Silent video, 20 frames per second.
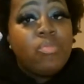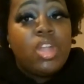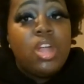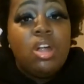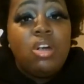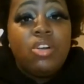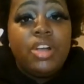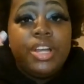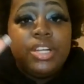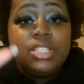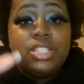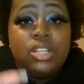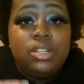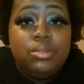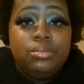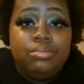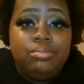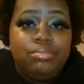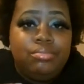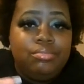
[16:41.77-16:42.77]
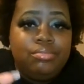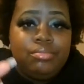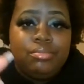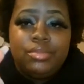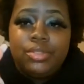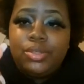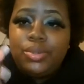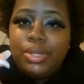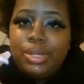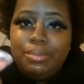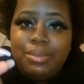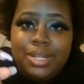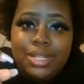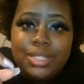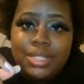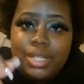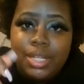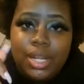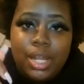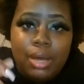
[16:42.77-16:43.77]
Okay, so 20
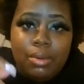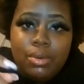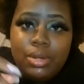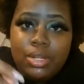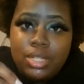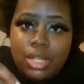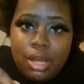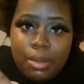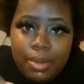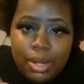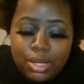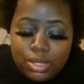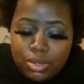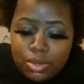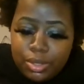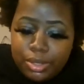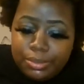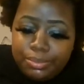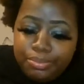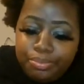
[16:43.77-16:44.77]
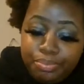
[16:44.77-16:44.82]
minutes in, I want to talk about the store.